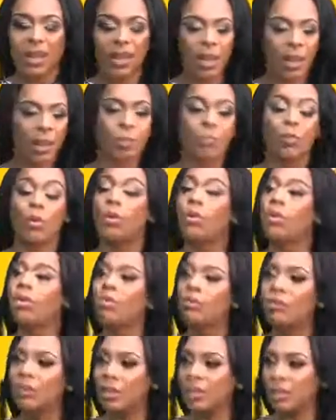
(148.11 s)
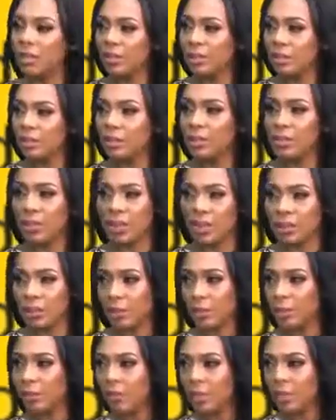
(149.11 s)
I'm more confident in
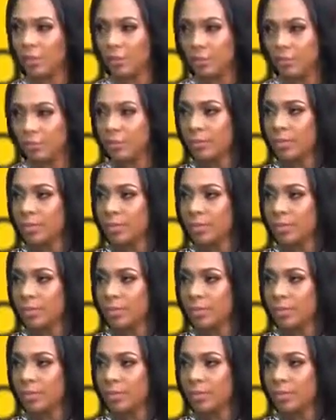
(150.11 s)
myself now. All